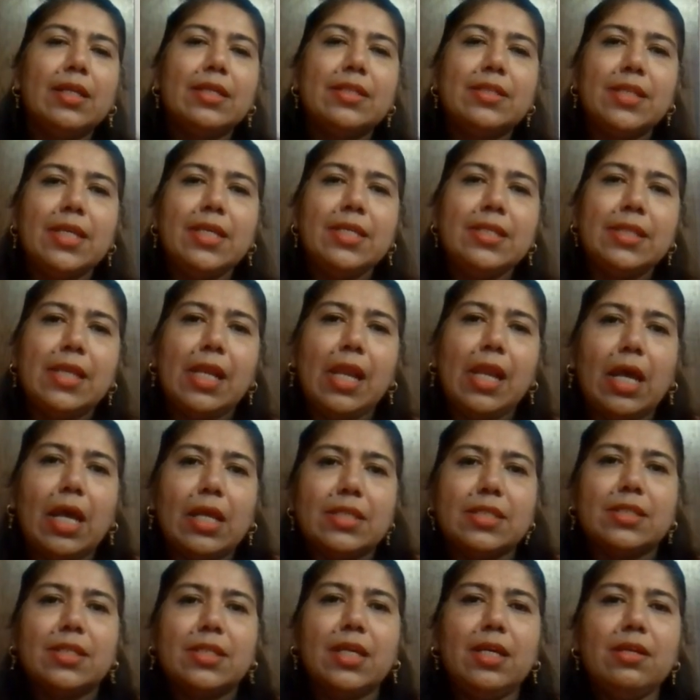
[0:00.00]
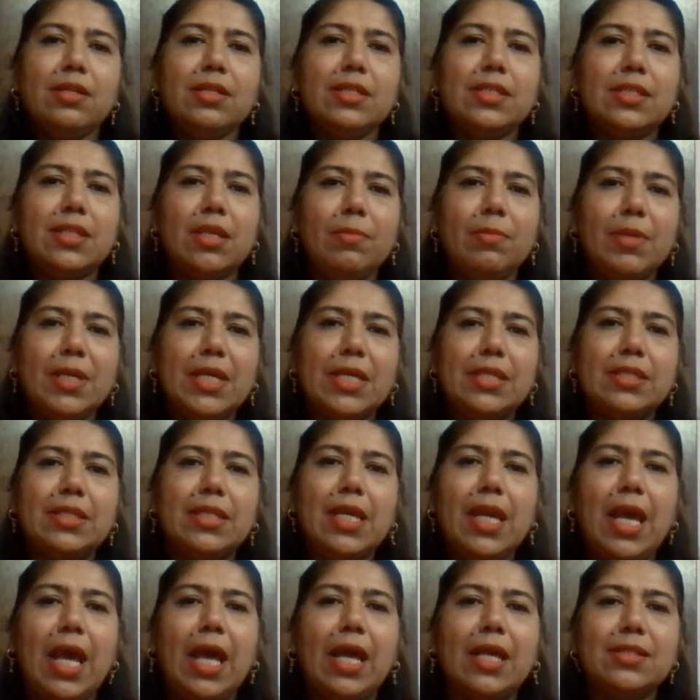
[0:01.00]
Since last year,
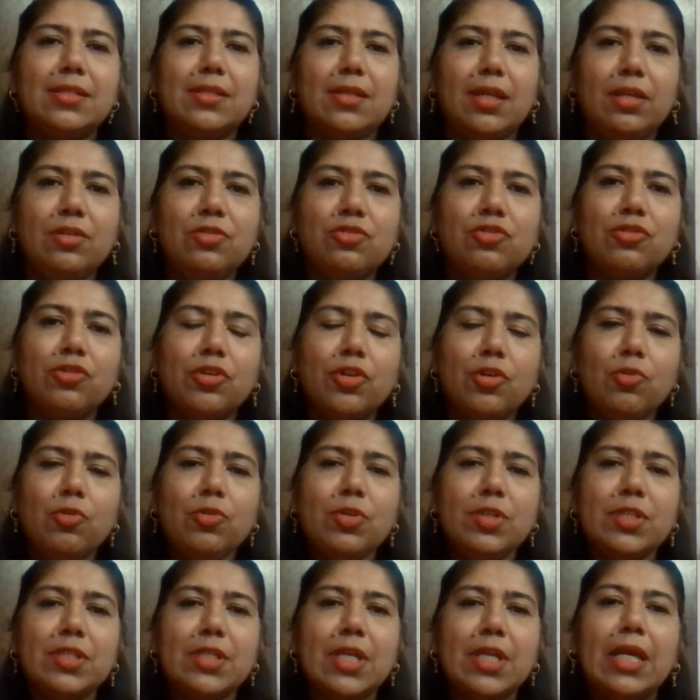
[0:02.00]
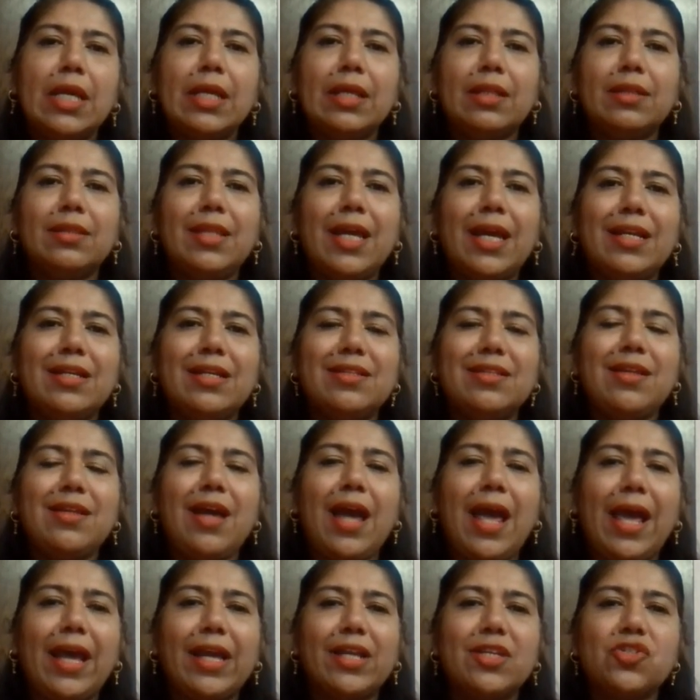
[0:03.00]
CBSE has introduced that
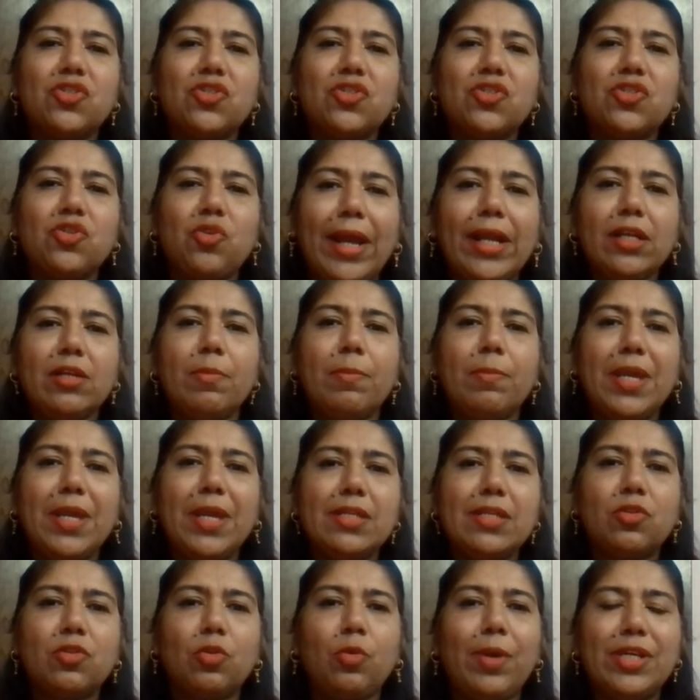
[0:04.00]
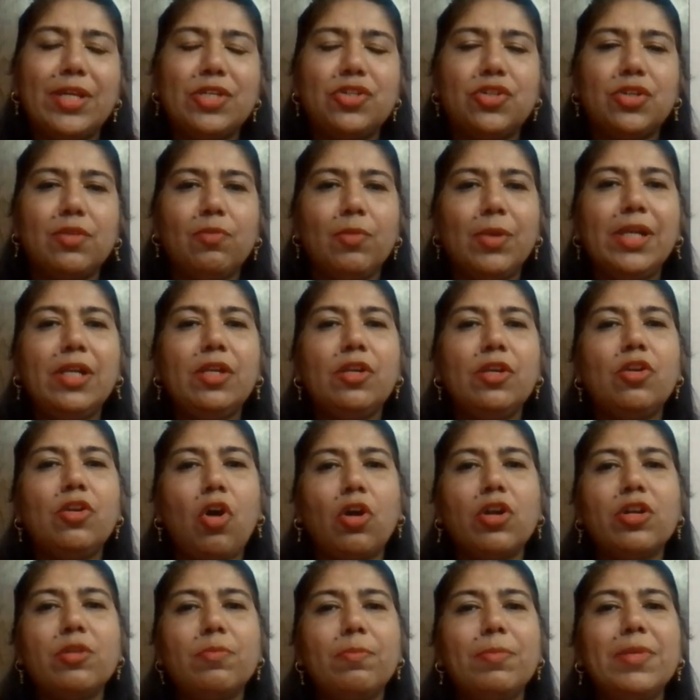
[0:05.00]
the extract-based question will
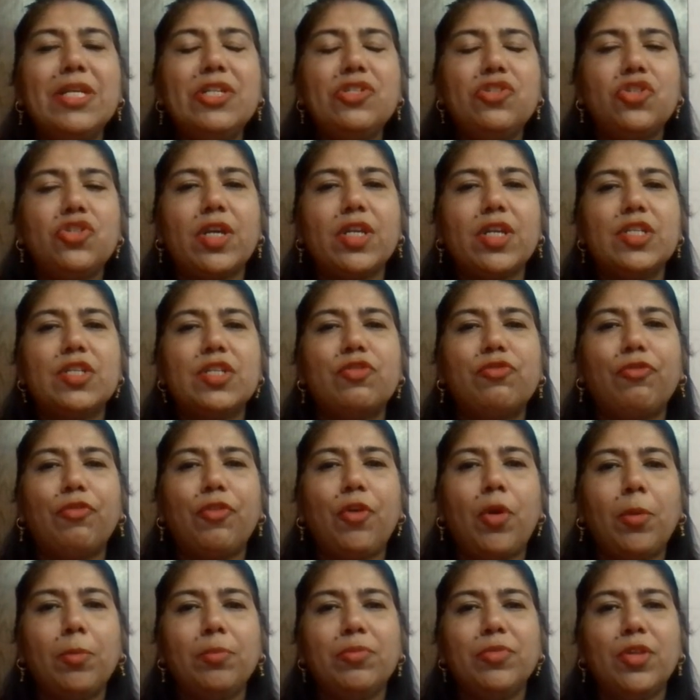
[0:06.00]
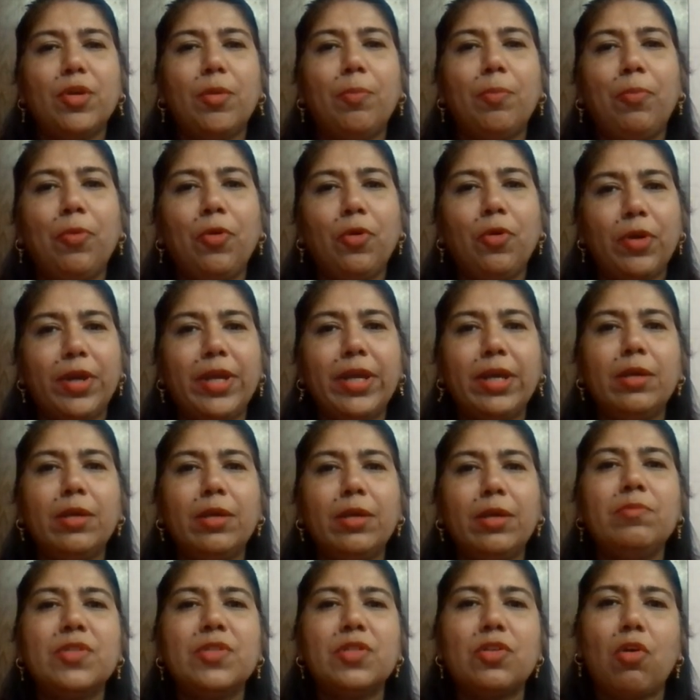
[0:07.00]
not be just from the
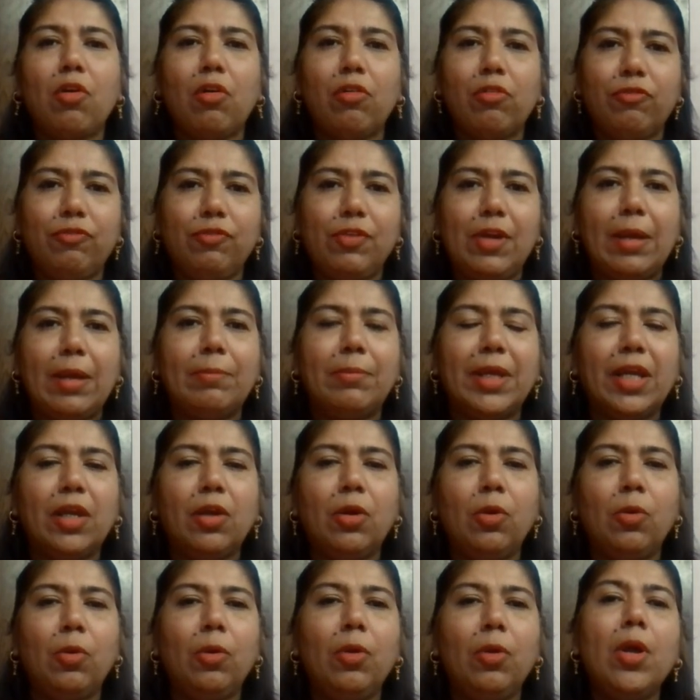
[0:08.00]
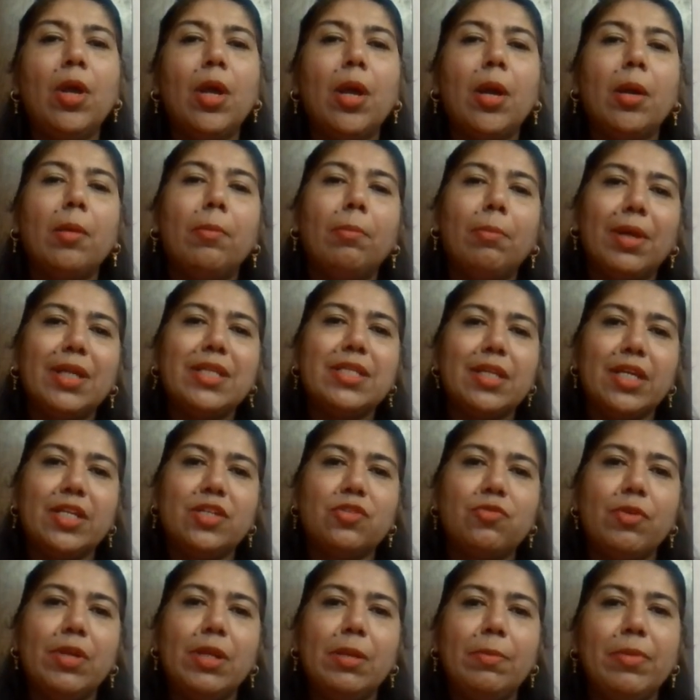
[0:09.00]
poems of Flamingo, but
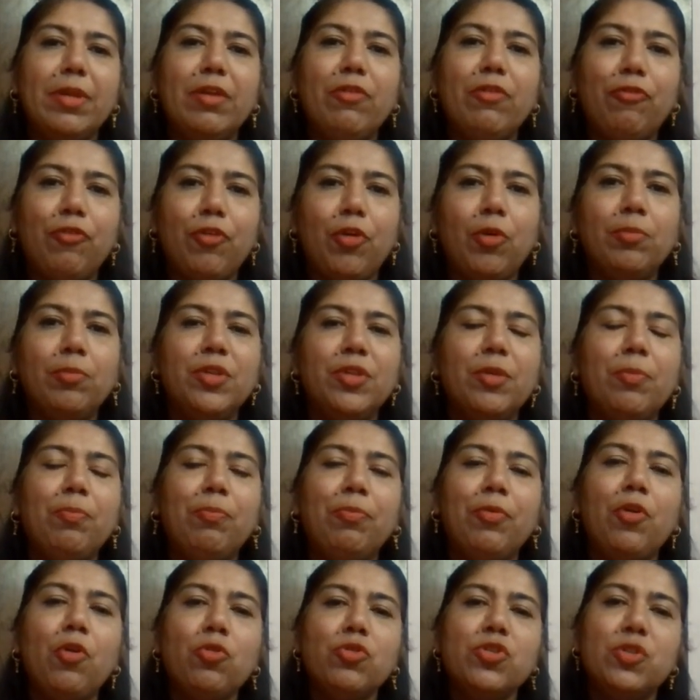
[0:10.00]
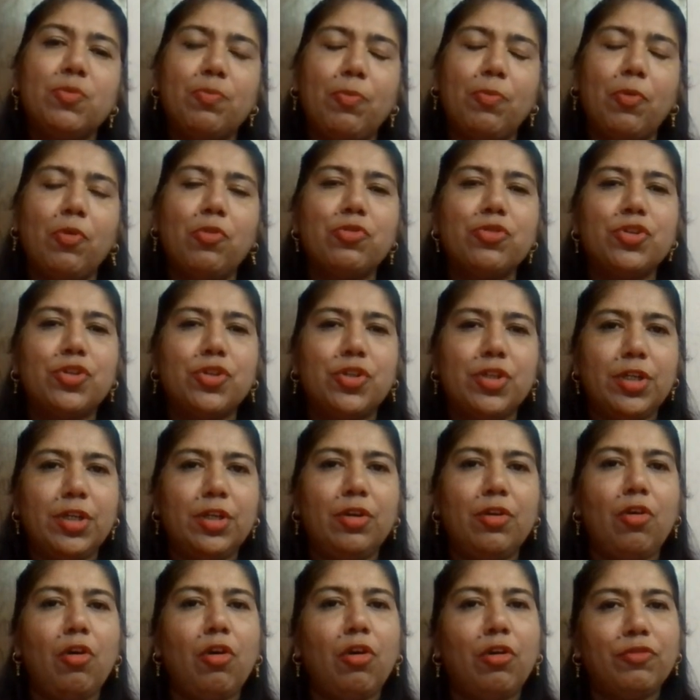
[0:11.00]
it will be from the prose
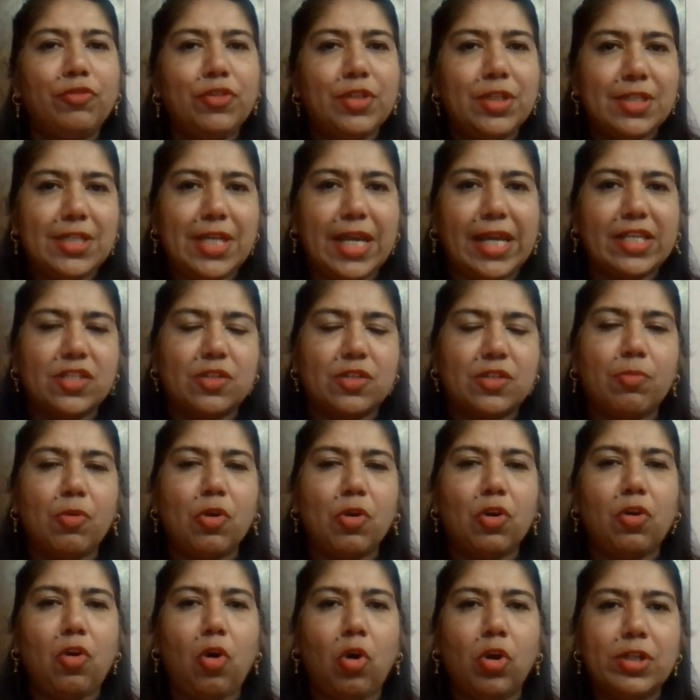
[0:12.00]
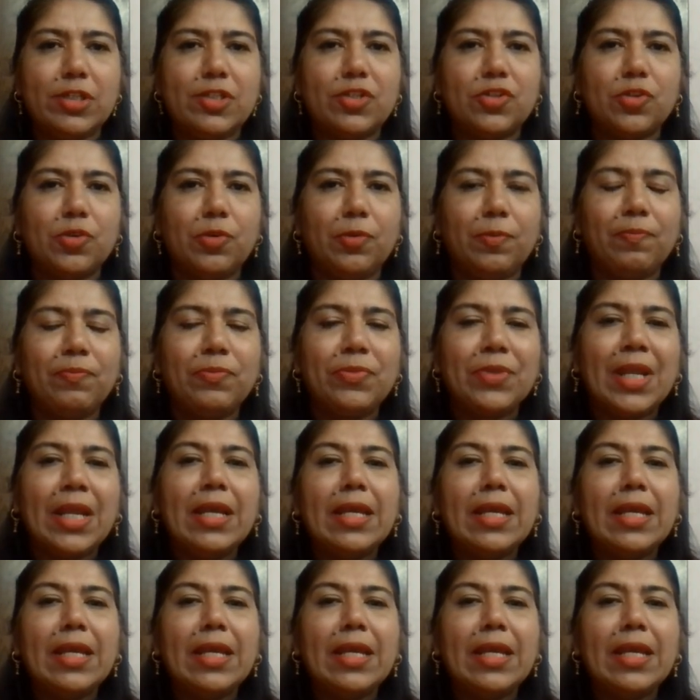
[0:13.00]
portion of the textbook also.